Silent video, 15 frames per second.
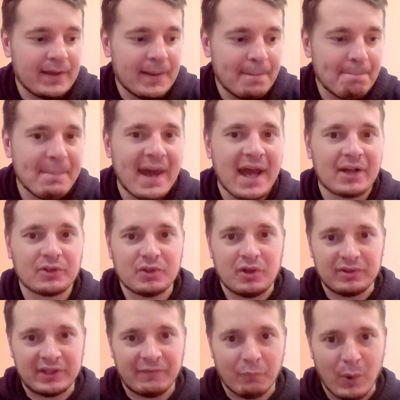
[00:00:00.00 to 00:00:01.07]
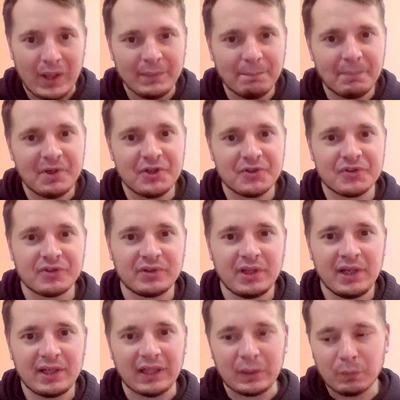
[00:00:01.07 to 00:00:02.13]
impact on one person,
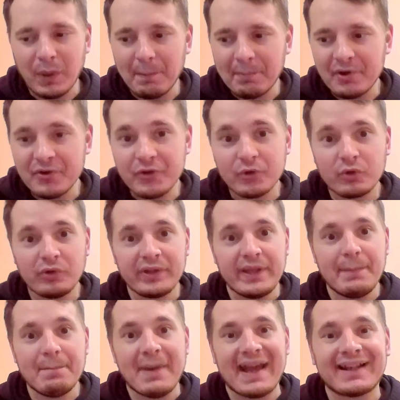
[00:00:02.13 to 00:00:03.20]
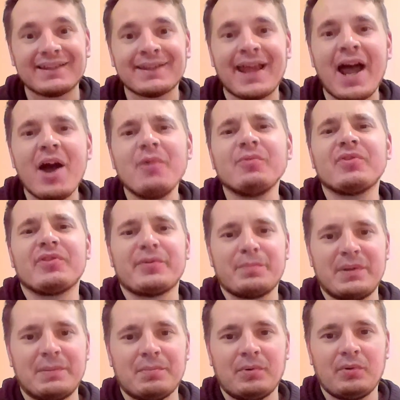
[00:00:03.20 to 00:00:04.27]
that one person could impact thousands
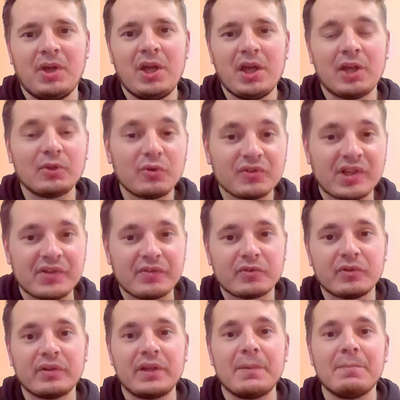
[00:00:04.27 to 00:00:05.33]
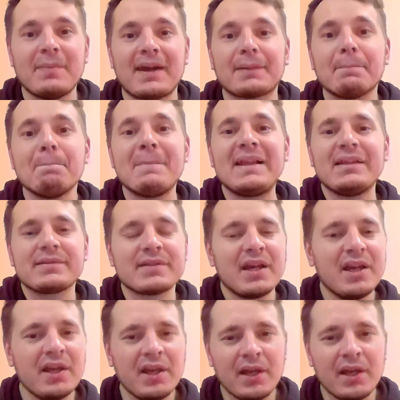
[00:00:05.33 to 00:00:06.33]
of people, and those thousands could impact millions.